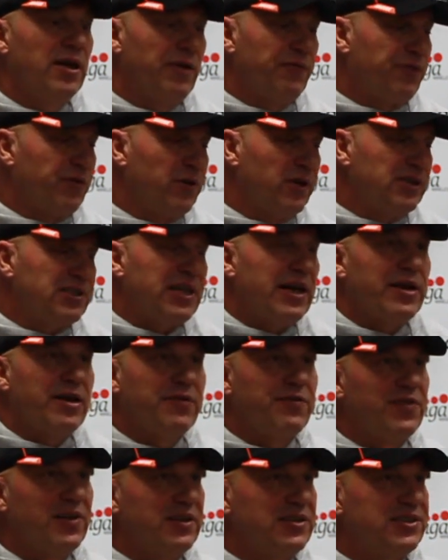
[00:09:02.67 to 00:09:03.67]
And for us, how do
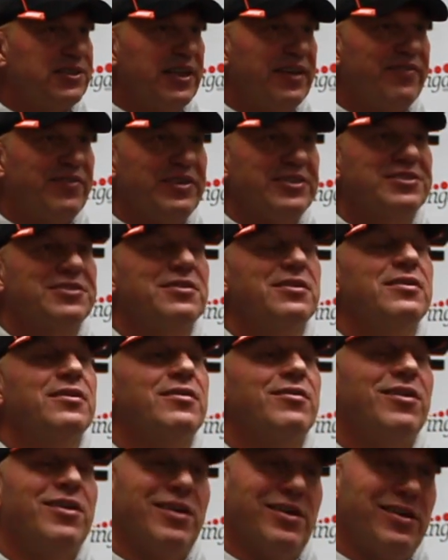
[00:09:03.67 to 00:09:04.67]
you find safeties?
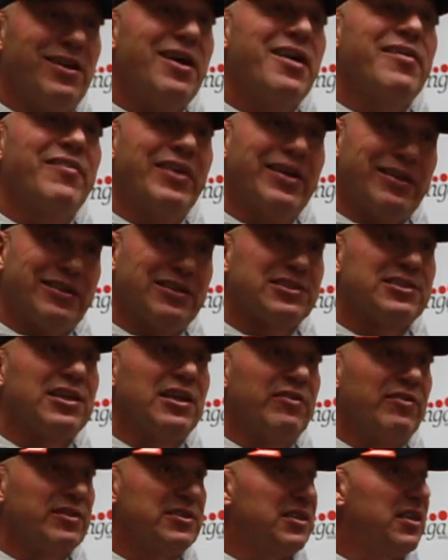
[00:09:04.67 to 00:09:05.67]
A lot of it at this
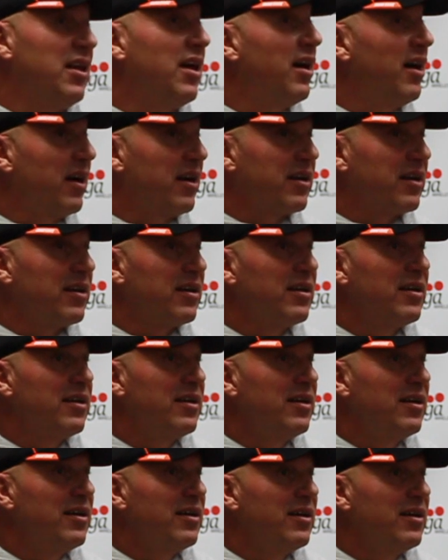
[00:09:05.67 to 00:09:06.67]
level is luck.
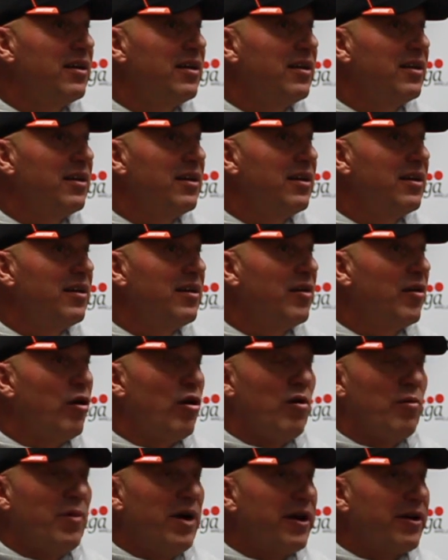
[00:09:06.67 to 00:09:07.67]

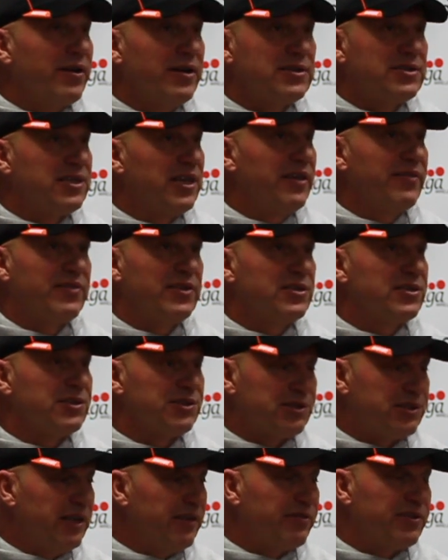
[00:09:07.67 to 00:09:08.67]
All my great safeties,
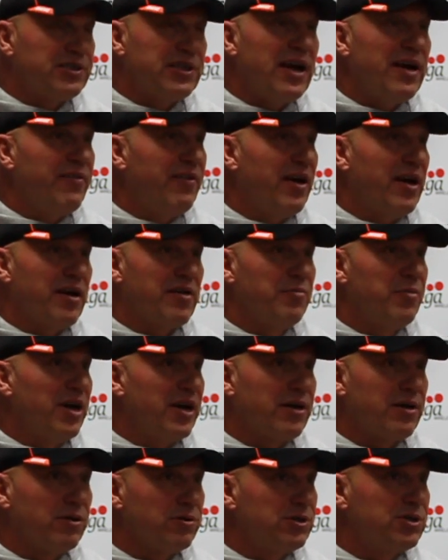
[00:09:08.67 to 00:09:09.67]
the safeties I've had in
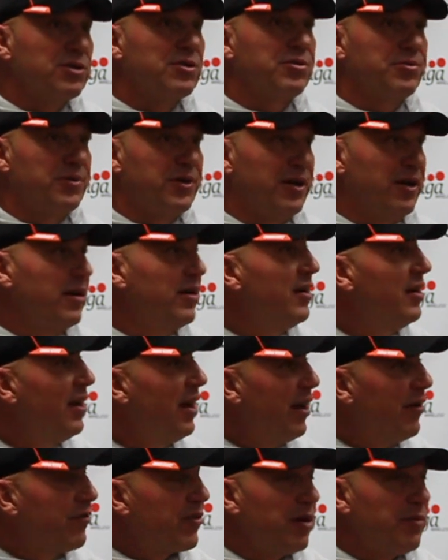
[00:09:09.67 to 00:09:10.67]
my coaching career,
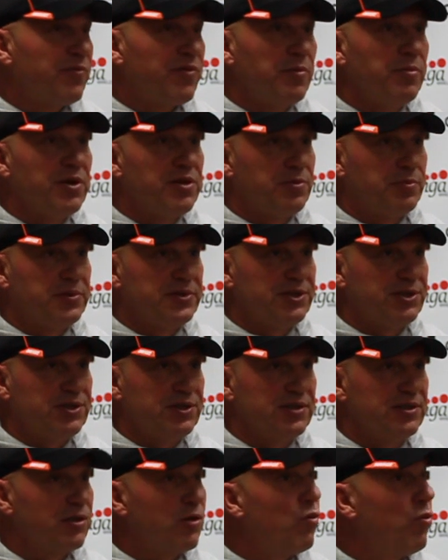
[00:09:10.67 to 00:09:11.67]
have come from other
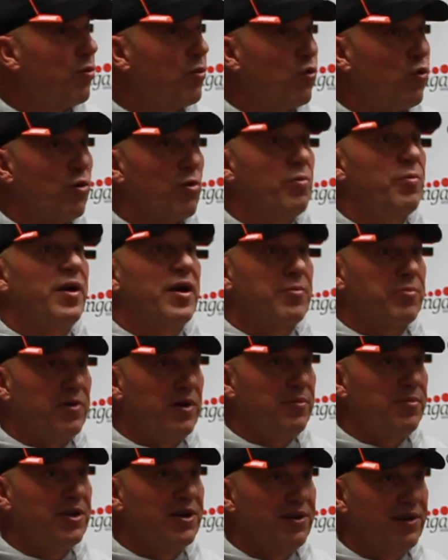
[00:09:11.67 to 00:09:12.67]
positions, quarterback
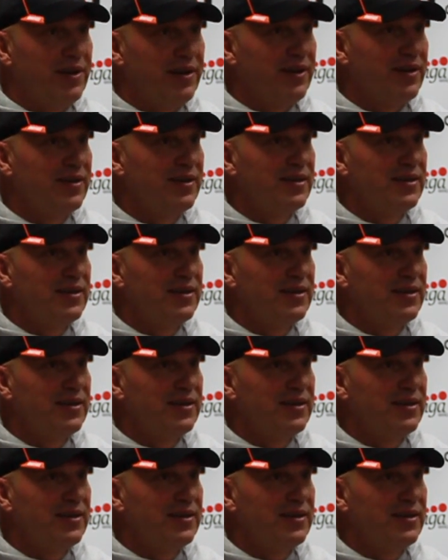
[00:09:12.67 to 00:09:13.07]
primarily.